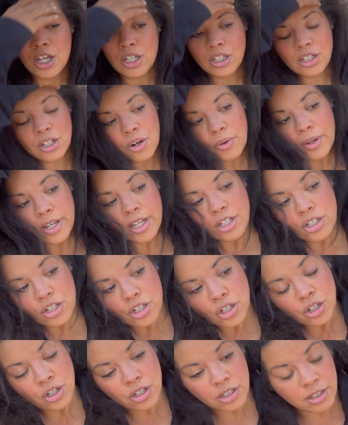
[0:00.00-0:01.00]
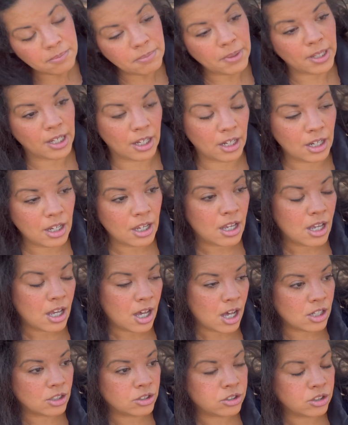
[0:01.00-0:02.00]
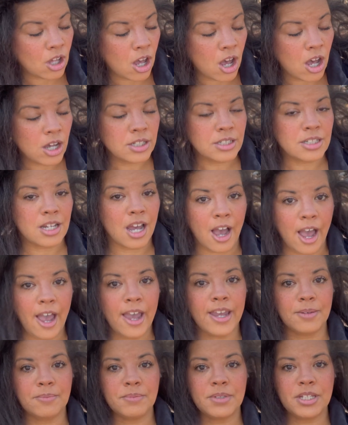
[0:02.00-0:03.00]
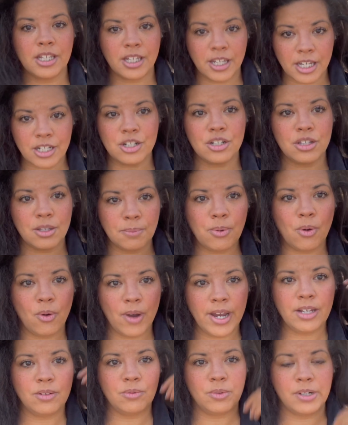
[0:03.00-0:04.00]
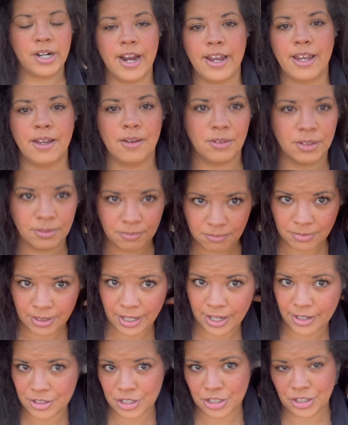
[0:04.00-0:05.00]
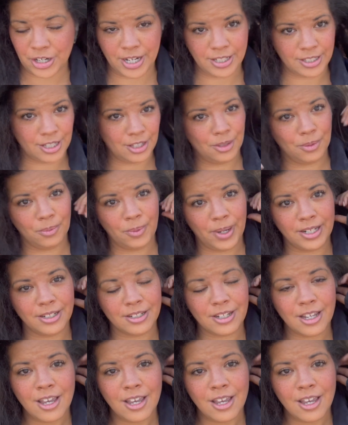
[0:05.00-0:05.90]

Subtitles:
It took me a long time to get to the point where here's crazy, the wind.